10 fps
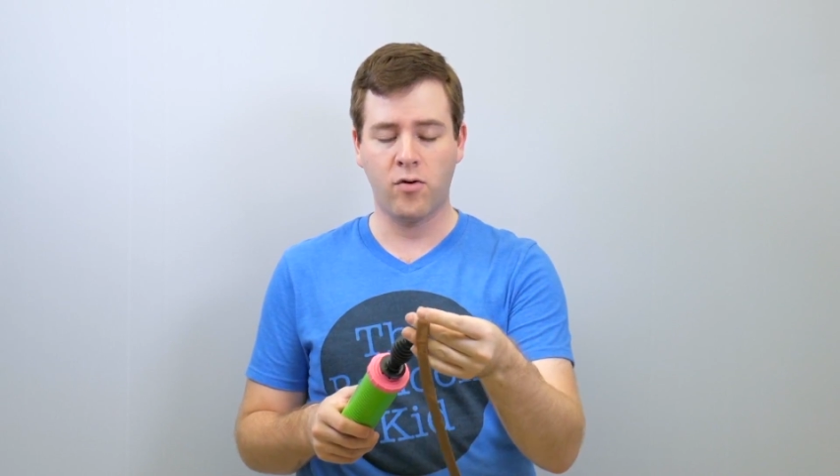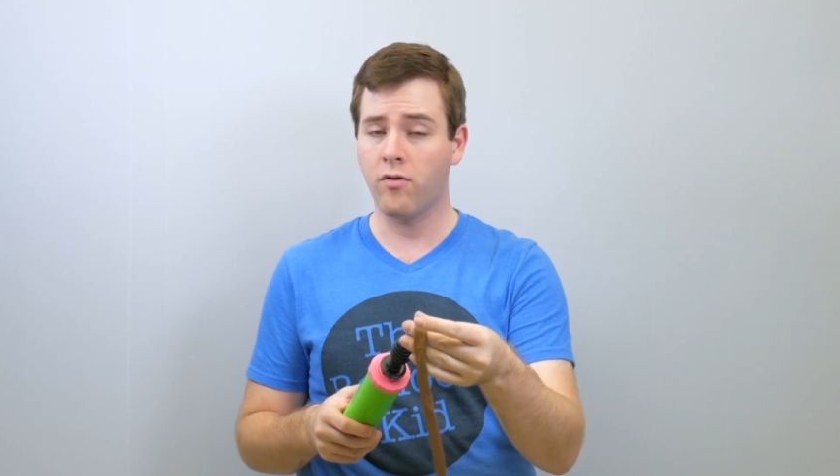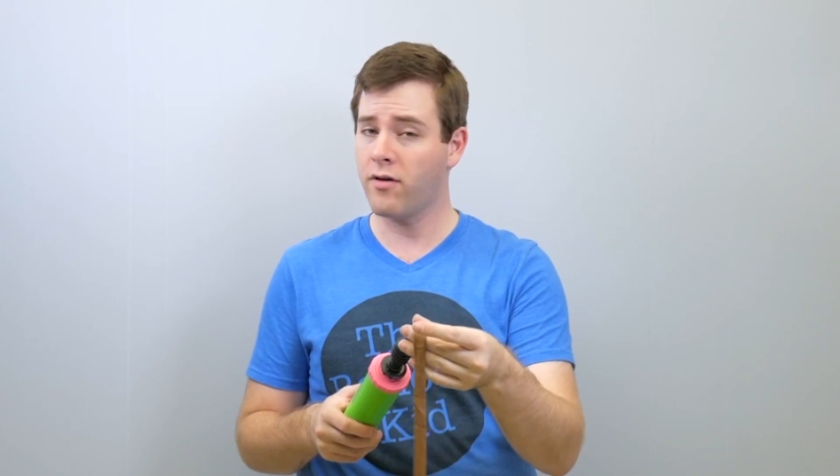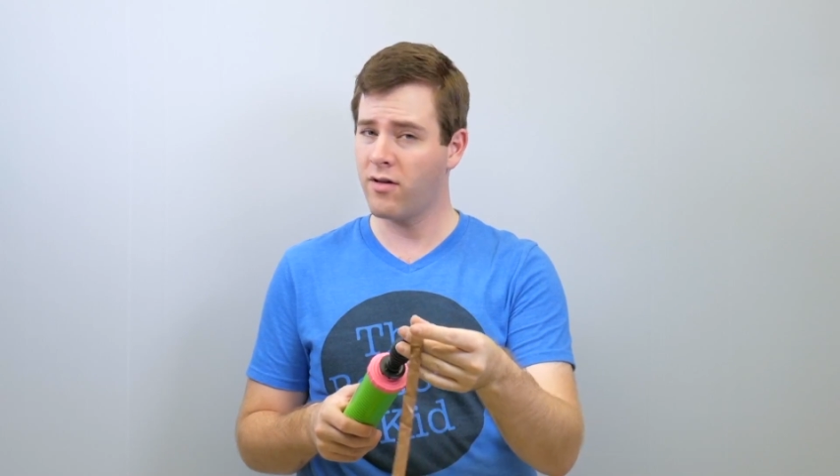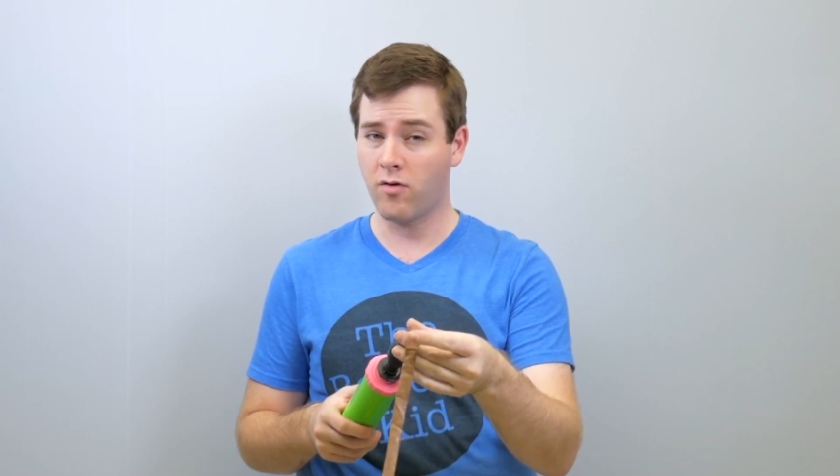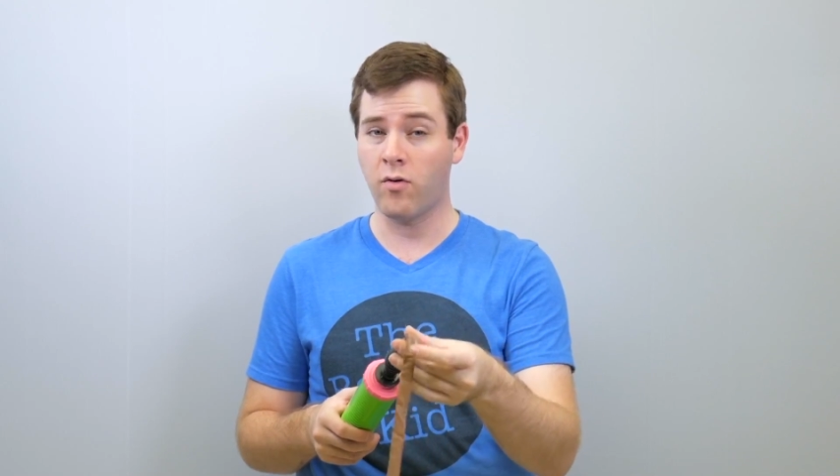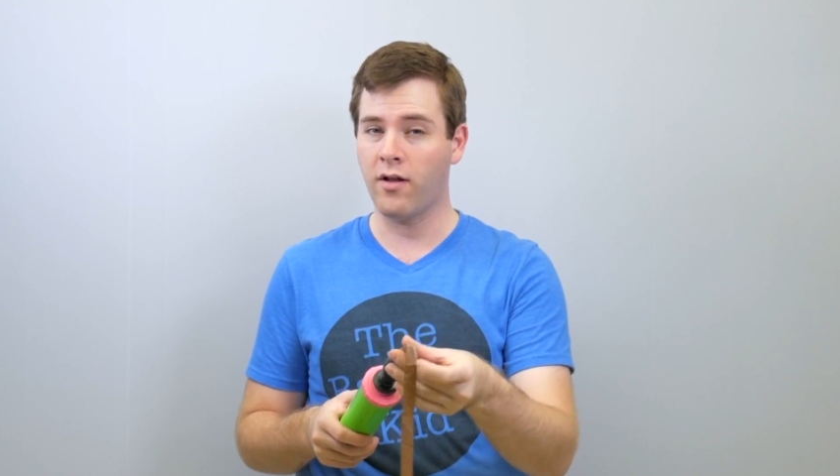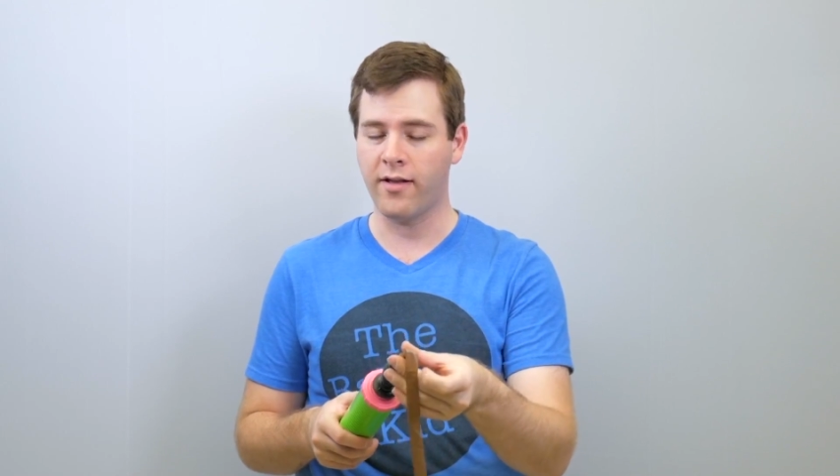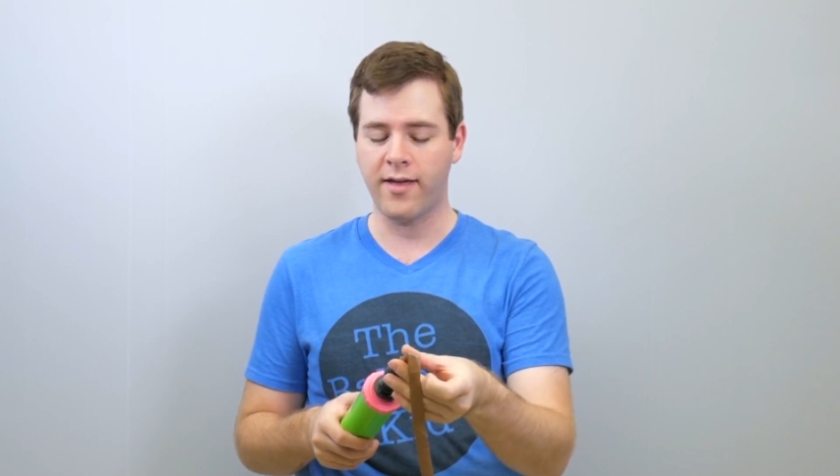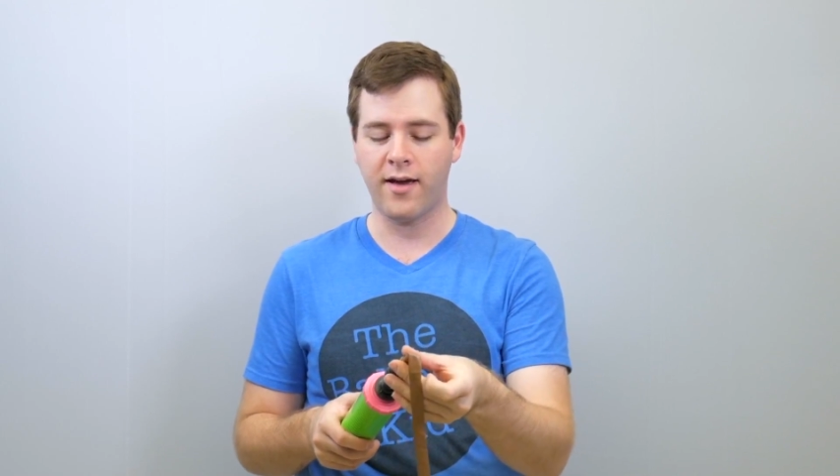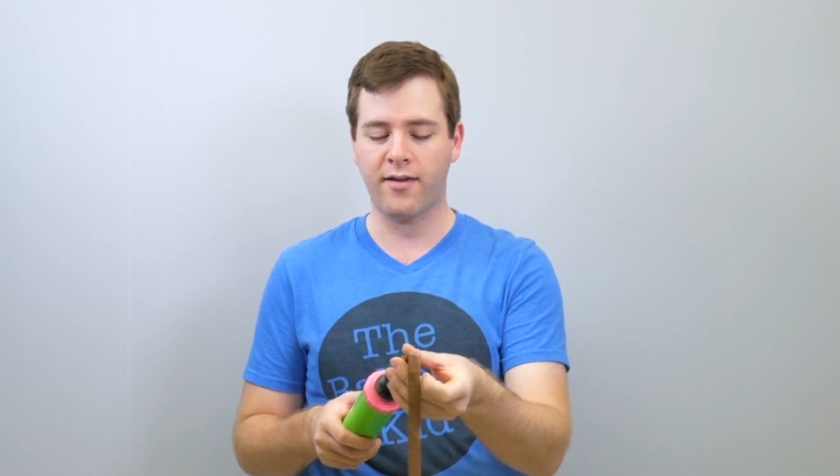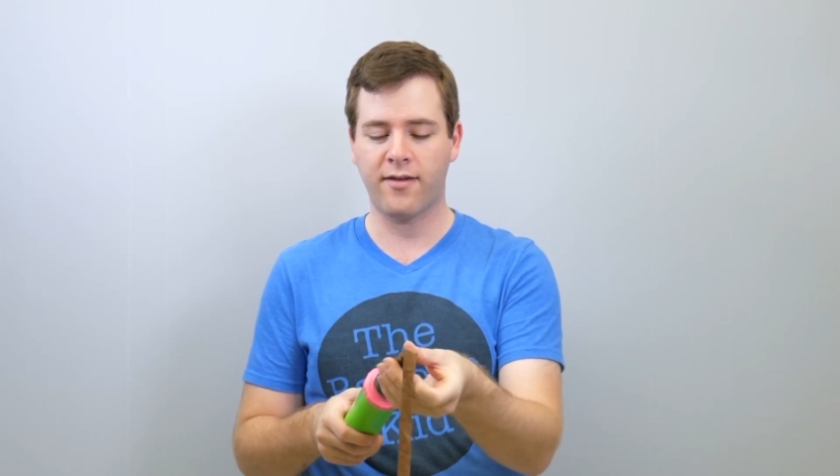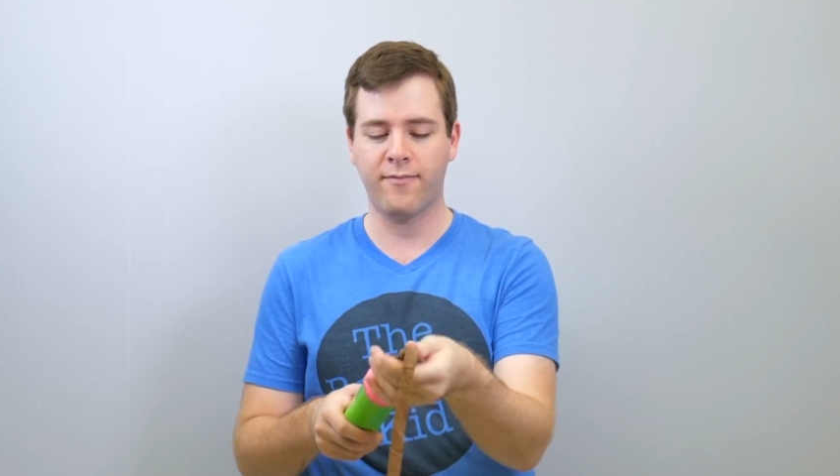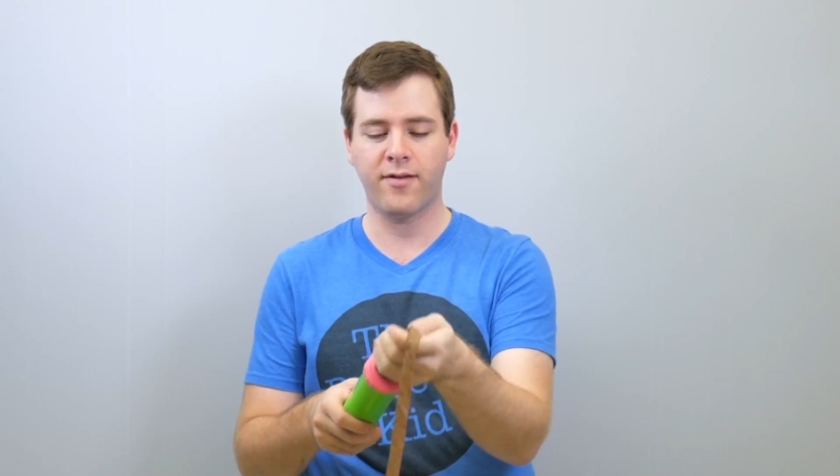course, Qualatex.